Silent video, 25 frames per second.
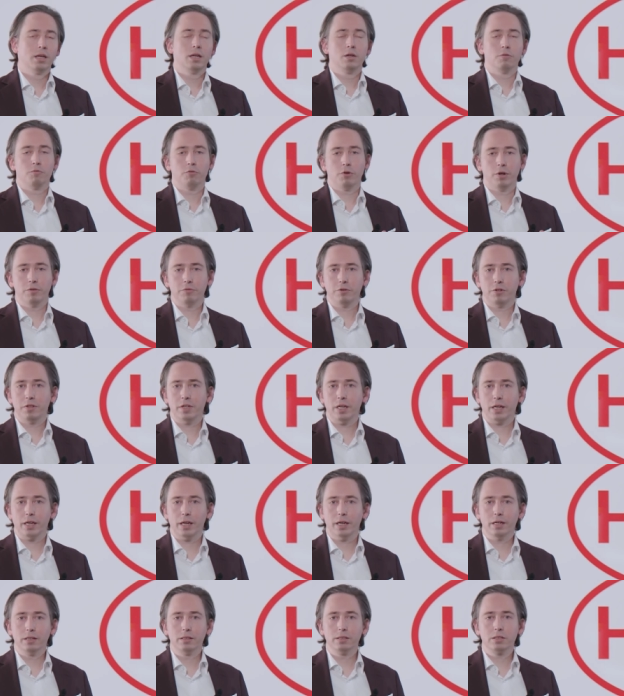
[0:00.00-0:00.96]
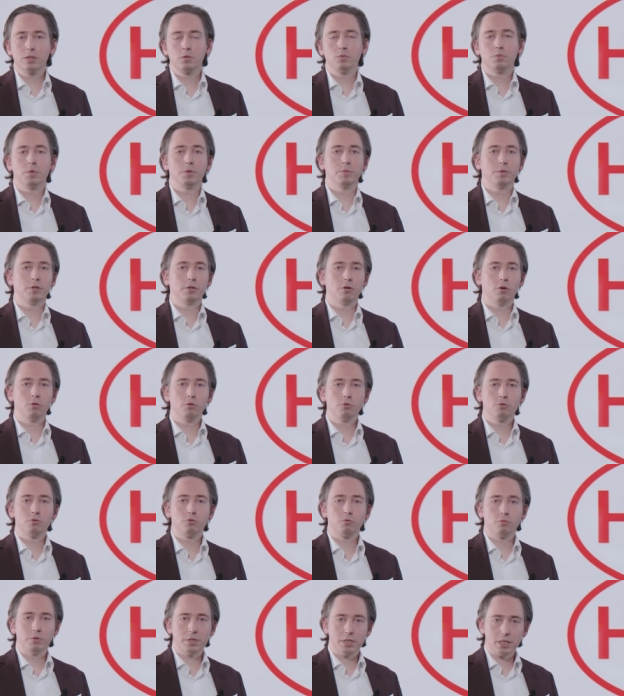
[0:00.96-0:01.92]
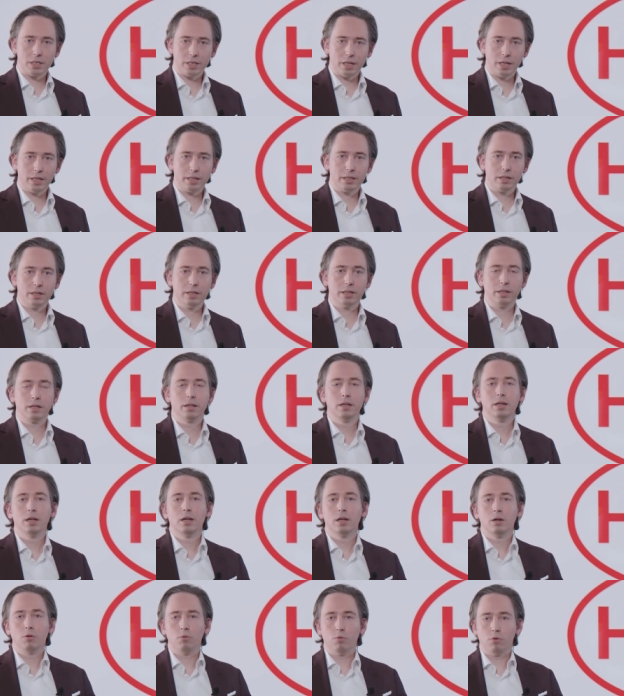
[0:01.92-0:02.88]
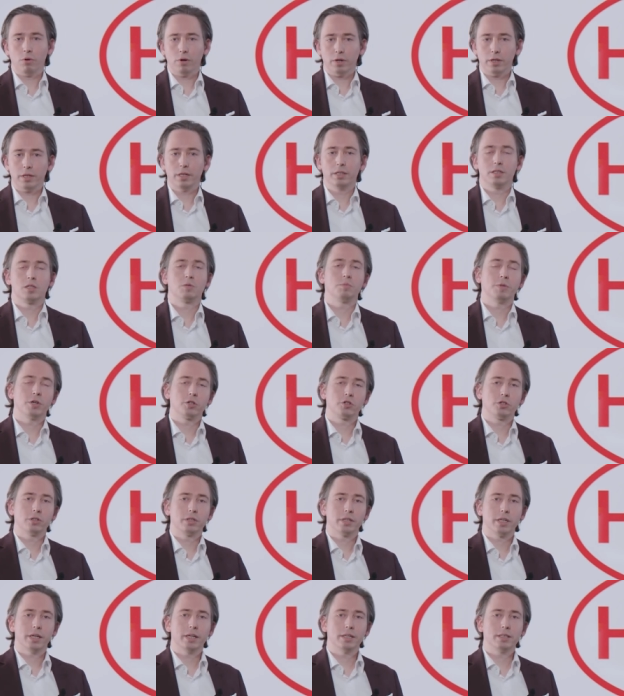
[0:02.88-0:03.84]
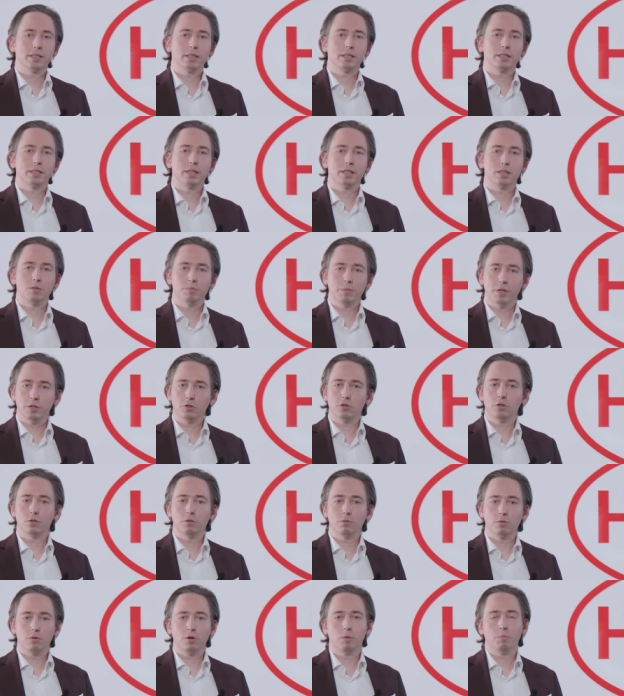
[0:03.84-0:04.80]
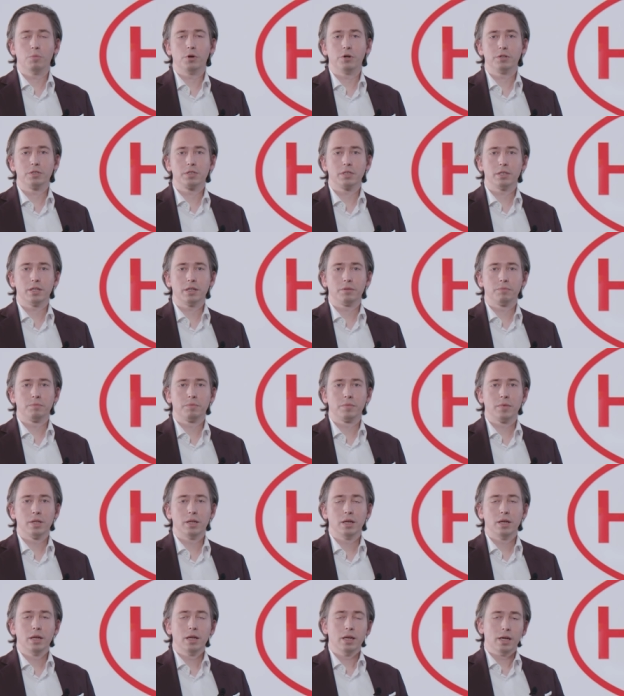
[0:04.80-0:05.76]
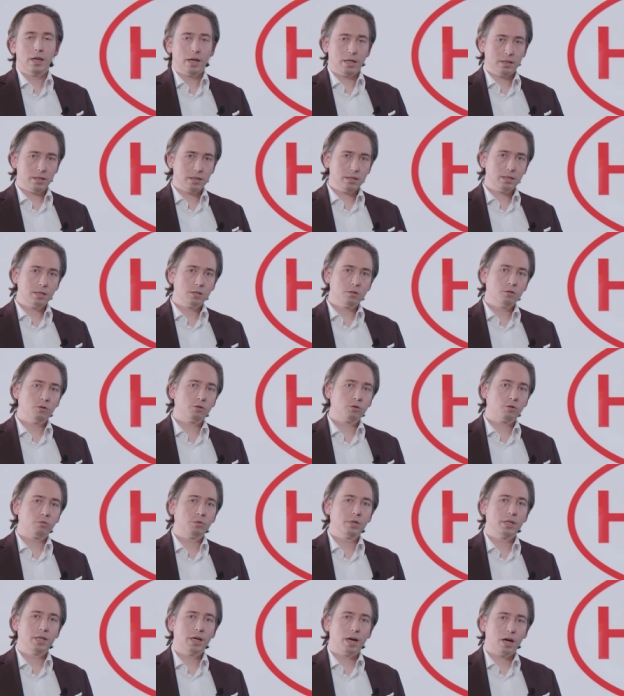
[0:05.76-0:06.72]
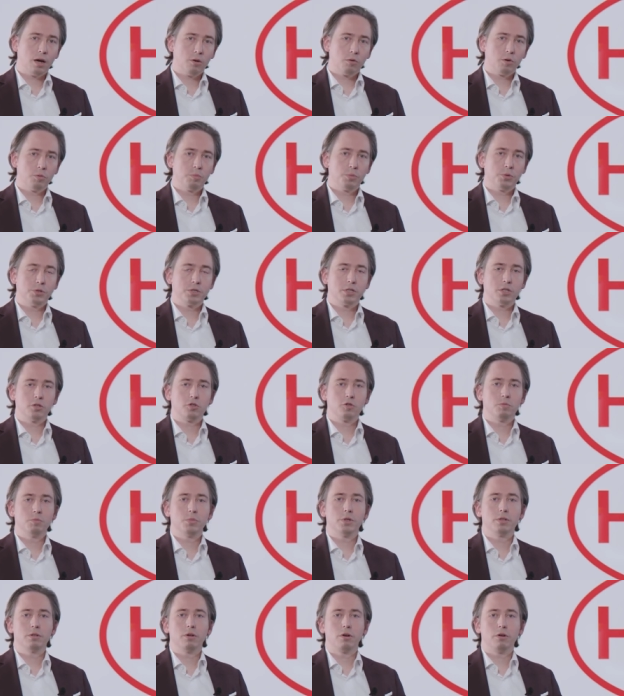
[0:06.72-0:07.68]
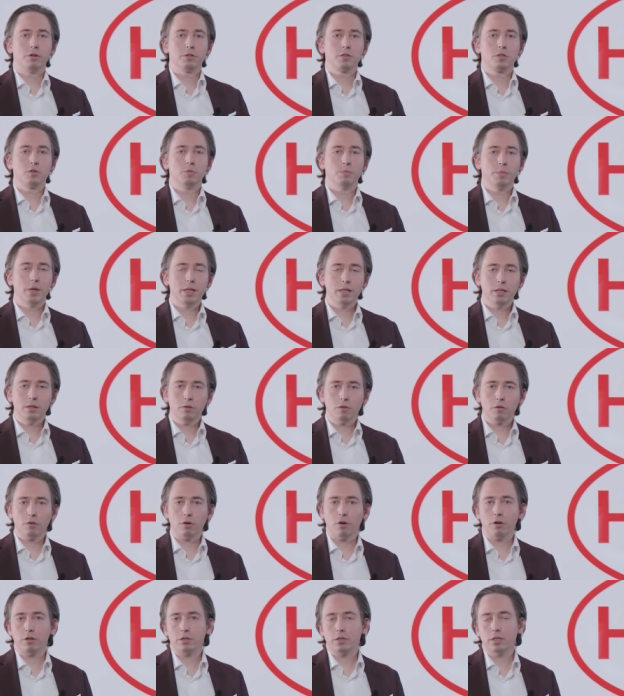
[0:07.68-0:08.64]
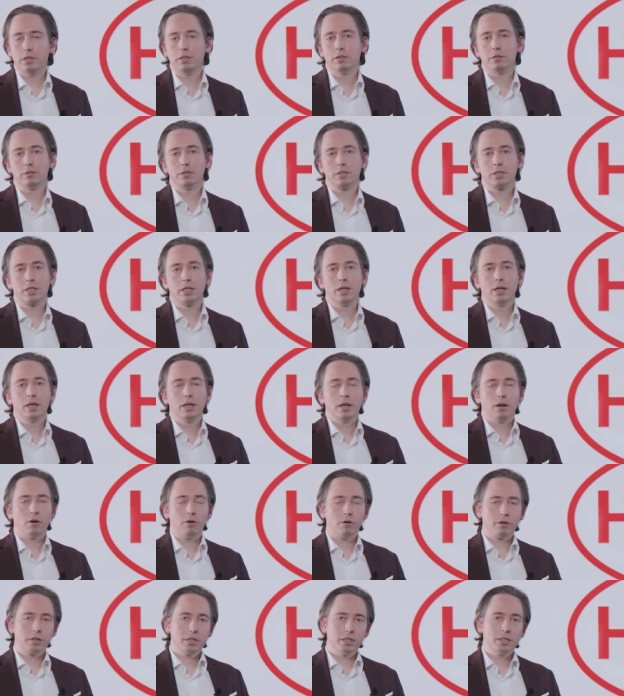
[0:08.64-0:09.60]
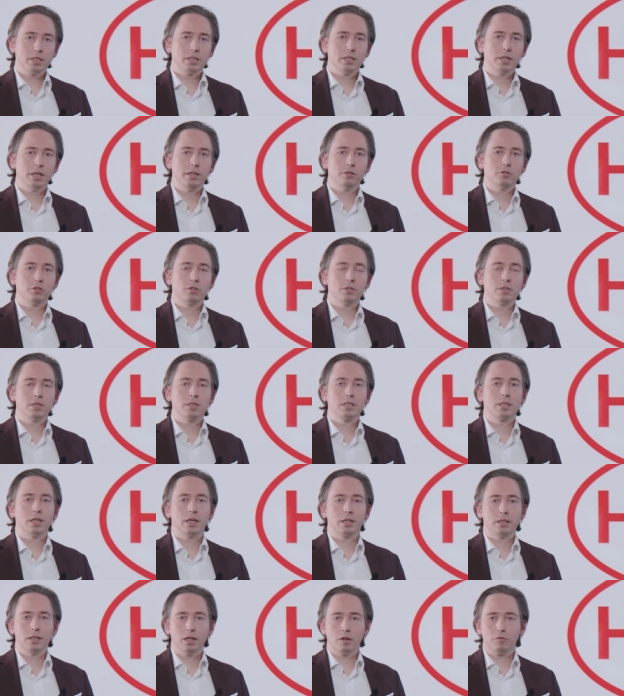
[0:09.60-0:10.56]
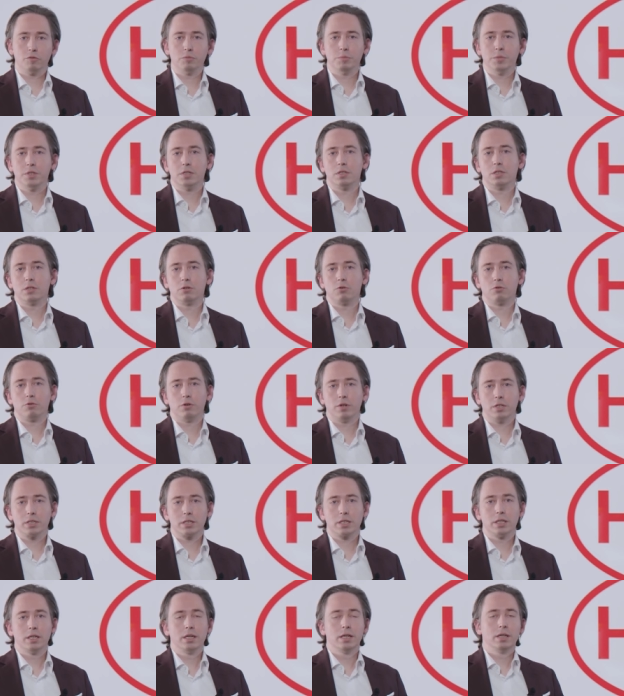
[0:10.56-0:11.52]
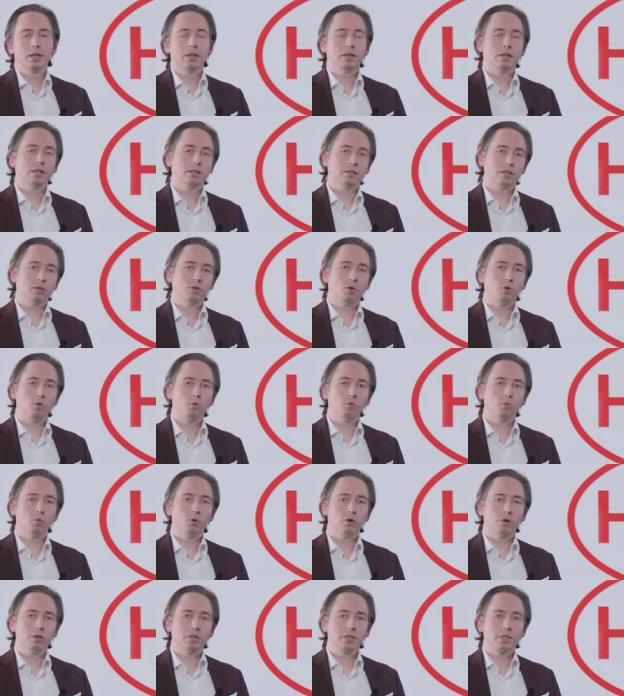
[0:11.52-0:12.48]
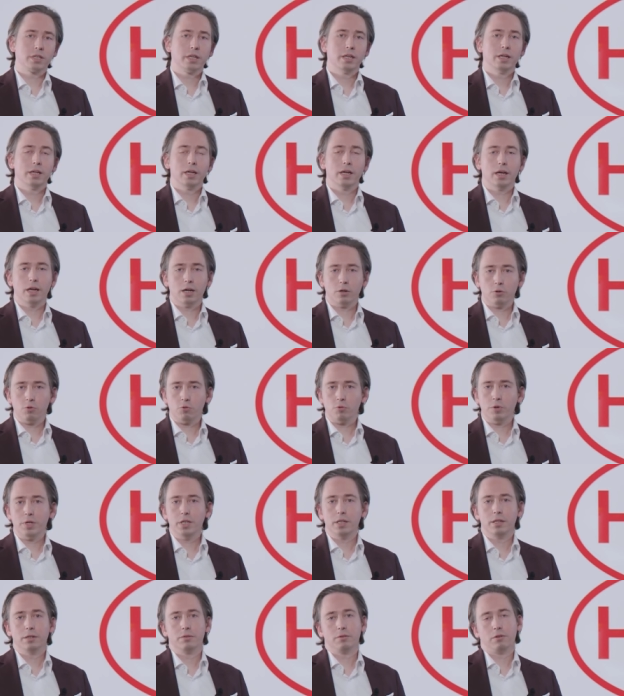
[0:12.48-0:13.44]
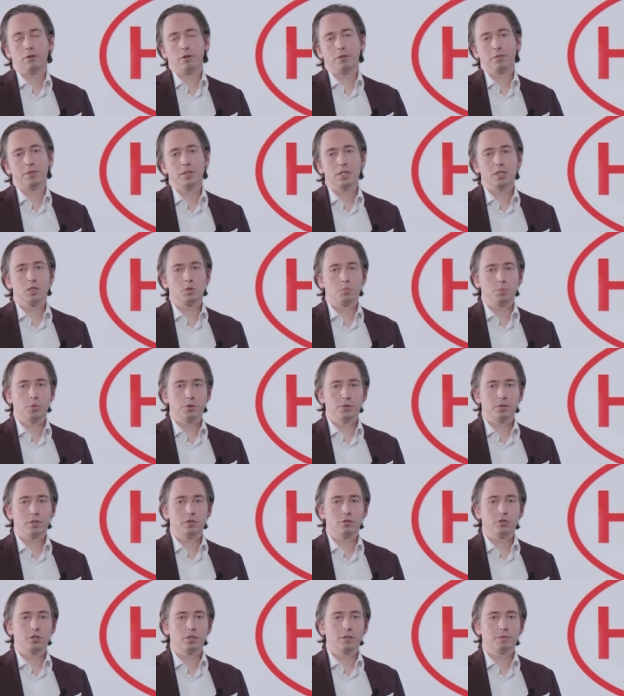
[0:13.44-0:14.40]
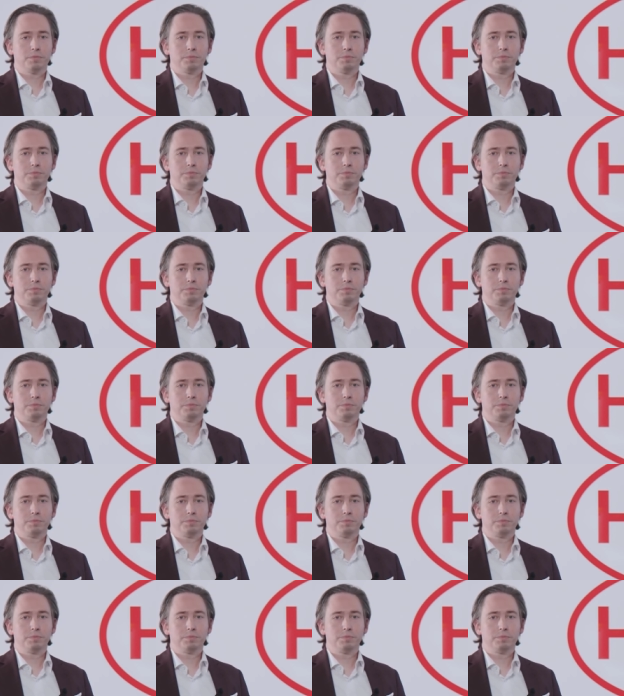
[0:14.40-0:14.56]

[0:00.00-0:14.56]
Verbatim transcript: For everything else, we will go to recycling, or in special cases, as mentioned, to composting. And this is not only our position, but also many thought leaders, organizations, and governments across the whole world agree on this position.